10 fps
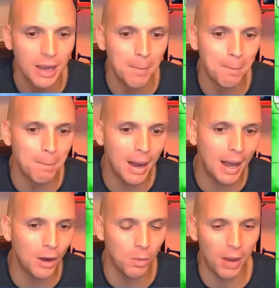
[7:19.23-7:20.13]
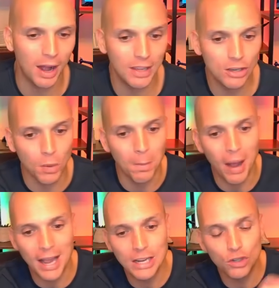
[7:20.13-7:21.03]
My, oh my. These are
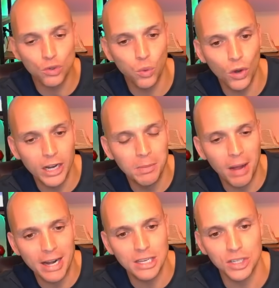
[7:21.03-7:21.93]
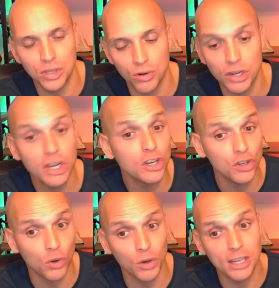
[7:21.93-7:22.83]
minus 20, minus 30
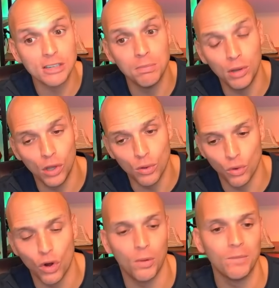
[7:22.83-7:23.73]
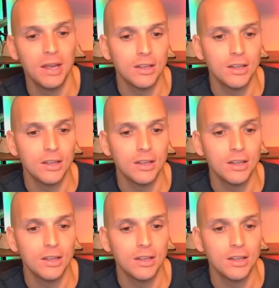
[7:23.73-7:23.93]
degrees below normal.